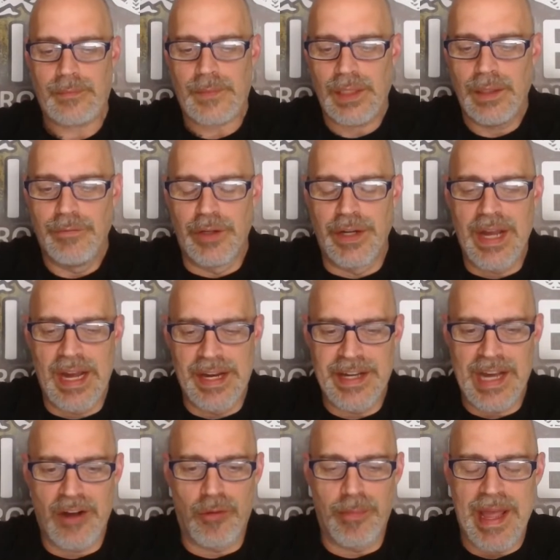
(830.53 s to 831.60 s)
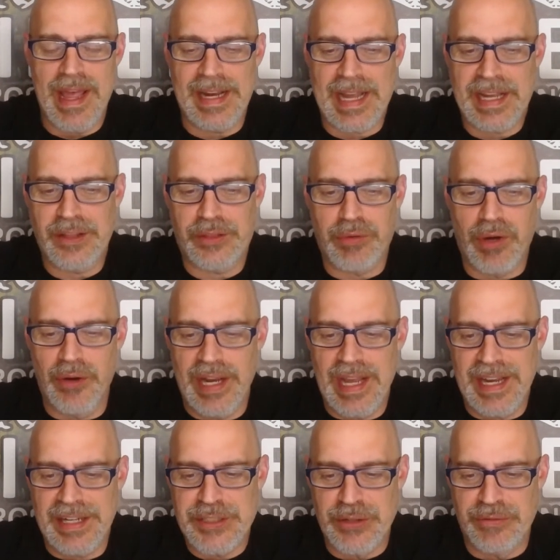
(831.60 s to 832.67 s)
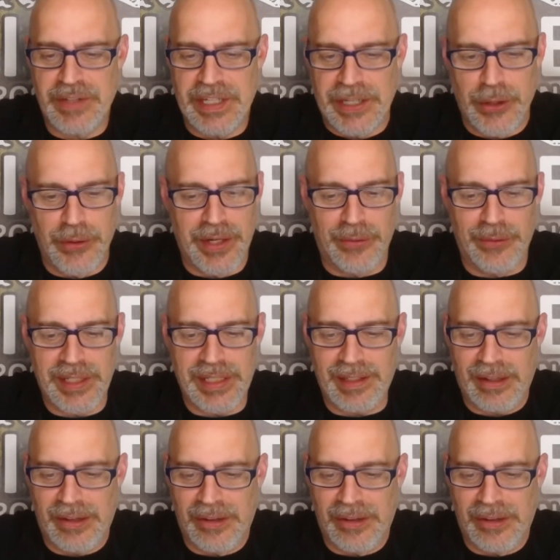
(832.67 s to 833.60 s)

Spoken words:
For a $9 bag, I could throw an extra video in a week.